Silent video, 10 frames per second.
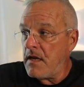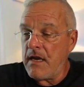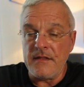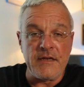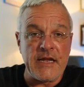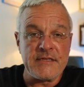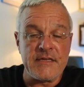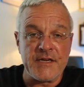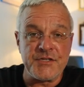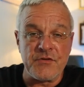And the next
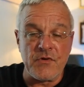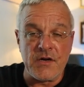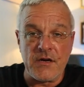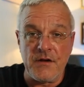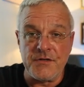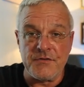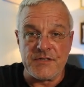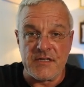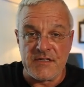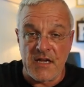section we're going to go to
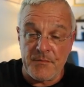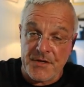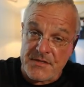is the W